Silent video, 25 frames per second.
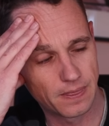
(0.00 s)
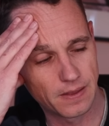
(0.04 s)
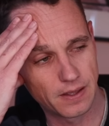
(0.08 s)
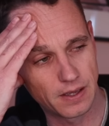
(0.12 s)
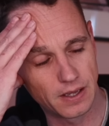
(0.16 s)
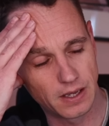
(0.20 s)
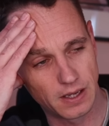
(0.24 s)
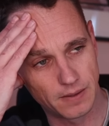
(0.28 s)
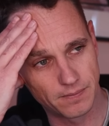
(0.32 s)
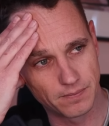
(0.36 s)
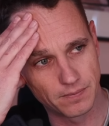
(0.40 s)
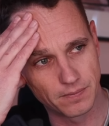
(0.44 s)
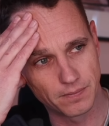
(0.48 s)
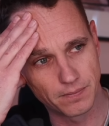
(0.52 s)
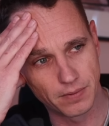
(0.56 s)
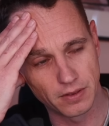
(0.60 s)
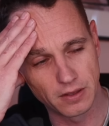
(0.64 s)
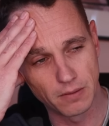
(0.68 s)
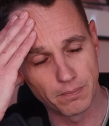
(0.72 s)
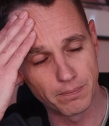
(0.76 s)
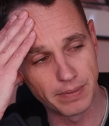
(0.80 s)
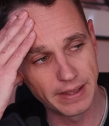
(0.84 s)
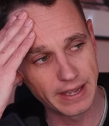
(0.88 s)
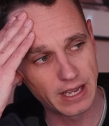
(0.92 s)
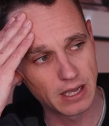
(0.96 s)
But
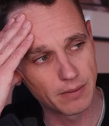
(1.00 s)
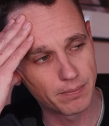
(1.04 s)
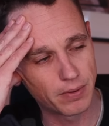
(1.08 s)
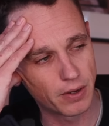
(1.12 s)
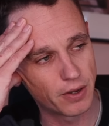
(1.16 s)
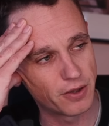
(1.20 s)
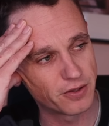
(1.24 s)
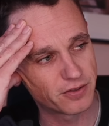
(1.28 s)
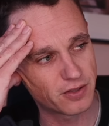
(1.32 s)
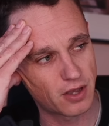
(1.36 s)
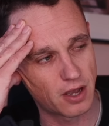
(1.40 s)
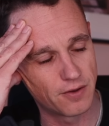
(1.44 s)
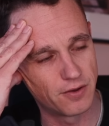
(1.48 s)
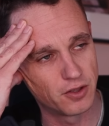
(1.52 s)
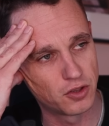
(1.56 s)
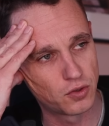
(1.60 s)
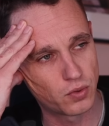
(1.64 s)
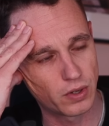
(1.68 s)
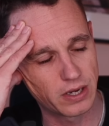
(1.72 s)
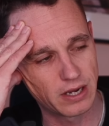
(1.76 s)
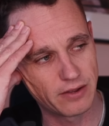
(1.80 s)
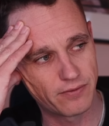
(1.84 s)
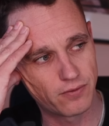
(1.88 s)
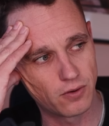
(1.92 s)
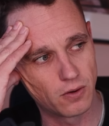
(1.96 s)
the bigger boats over
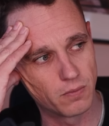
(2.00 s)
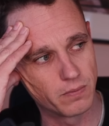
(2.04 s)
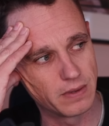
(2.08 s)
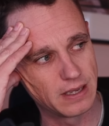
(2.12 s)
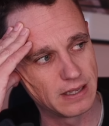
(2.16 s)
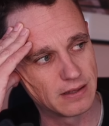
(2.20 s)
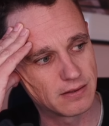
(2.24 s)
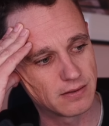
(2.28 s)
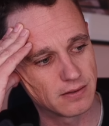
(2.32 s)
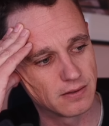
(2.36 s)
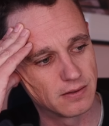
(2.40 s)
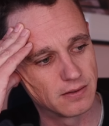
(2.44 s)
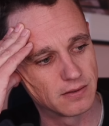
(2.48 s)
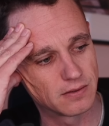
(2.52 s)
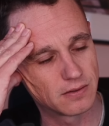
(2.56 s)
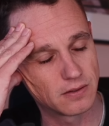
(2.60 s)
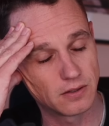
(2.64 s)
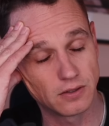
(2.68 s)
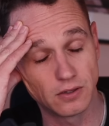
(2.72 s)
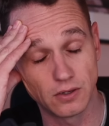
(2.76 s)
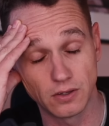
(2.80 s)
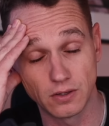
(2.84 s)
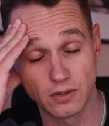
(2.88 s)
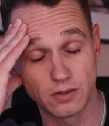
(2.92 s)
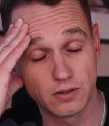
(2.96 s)
24 meters,
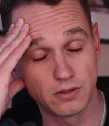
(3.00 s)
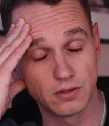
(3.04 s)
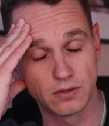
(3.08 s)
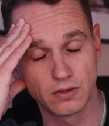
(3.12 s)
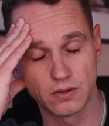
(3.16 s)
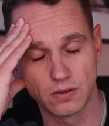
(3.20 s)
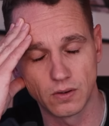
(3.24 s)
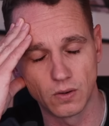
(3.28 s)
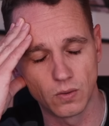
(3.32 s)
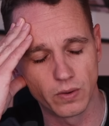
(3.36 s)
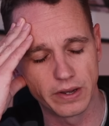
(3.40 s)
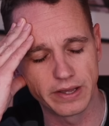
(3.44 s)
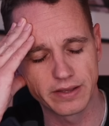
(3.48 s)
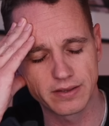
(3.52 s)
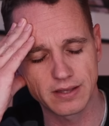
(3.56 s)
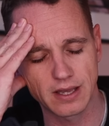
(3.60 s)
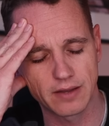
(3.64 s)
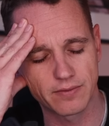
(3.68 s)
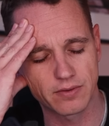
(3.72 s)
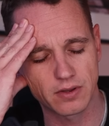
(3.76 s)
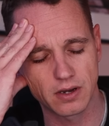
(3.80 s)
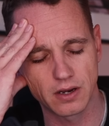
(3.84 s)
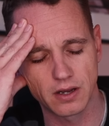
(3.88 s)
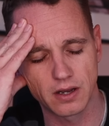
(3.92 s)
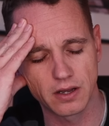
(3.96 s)
you always
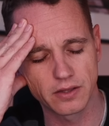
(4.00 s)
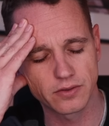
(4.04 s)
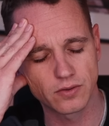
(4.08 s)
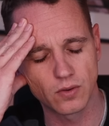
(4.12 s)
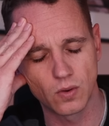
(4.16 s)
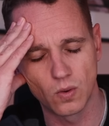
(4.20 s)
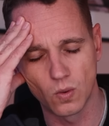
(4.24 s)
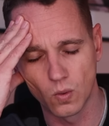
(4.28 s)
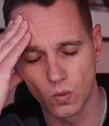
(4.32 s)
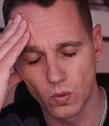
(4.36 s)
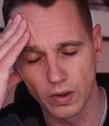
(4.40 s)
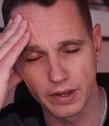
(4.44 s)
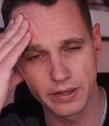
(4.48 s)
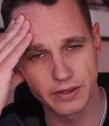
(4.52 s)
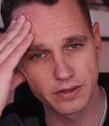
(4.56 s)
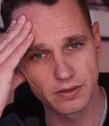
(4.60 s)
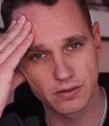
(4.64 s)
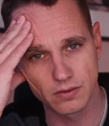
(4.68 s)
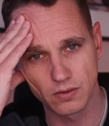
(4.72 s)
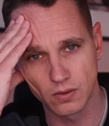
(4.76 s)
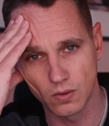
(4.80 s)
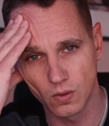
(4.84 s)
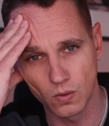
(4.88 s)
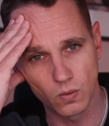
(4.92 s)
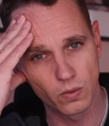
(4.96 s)
have class. Always,
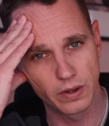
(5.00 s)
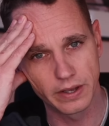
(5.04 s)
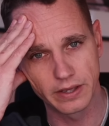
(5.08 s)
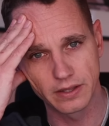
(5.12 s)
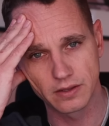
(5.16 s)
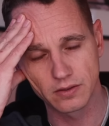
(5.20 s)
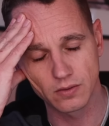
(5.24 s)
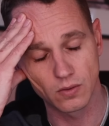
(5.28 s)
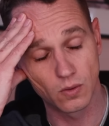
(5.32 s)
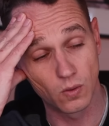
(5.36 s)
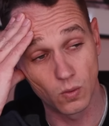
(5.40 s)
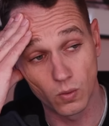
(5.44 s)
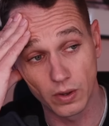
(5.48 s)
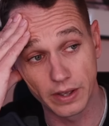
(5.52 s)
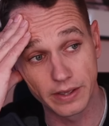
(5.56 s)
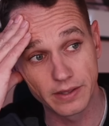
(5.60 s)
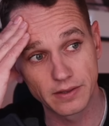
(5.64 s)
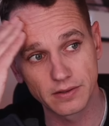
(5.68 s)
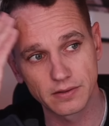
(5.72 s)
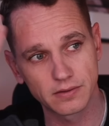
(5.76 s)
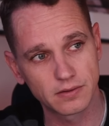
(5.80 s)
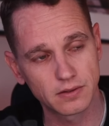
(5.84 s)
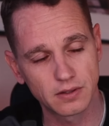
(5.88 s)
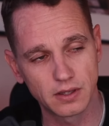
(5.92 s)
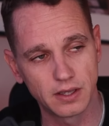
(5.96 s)
always,
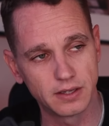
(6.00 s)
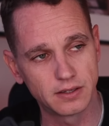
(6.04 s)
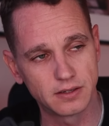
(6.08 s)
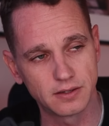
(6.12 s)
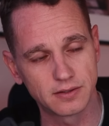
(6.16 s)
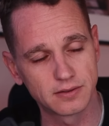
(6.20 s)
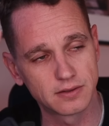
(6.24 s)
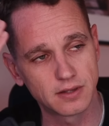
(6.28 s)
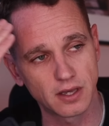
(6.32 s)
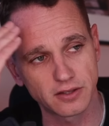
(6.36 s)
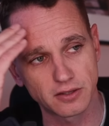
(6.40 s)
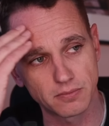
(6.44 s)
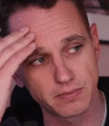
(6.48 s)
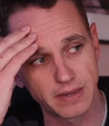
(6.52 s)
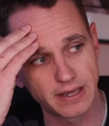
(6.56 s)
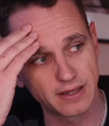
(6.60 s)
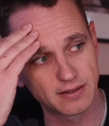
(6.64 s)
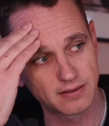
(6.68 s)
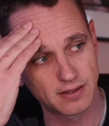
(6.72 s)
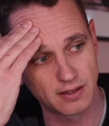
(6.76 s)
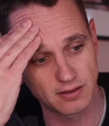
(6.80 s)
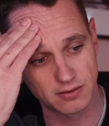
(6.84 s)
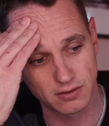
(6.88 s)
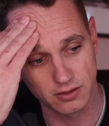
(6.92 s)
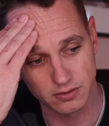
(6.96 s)
always. It just doesn't make
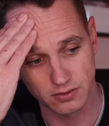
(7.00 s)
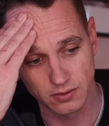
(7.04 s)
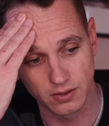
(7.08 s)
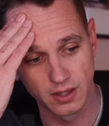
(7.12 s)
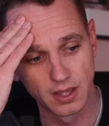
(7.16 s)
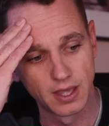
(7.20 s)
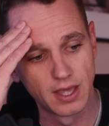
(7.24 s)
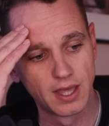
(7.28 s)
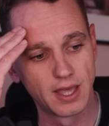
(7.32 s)
sense not to.